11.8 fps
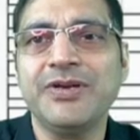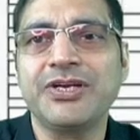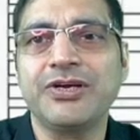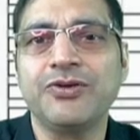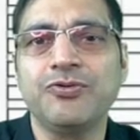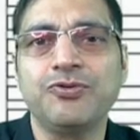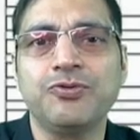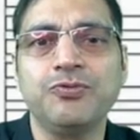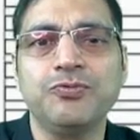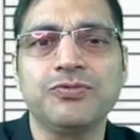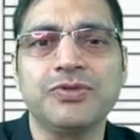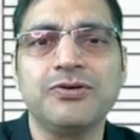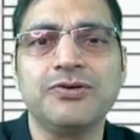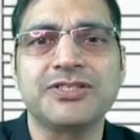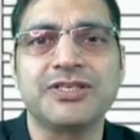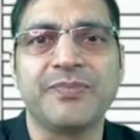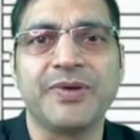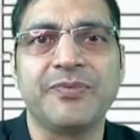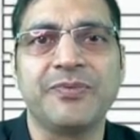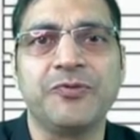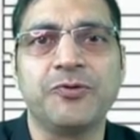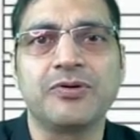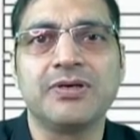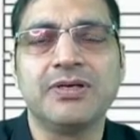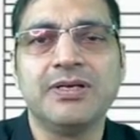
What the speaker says: me take you to the question paper mode.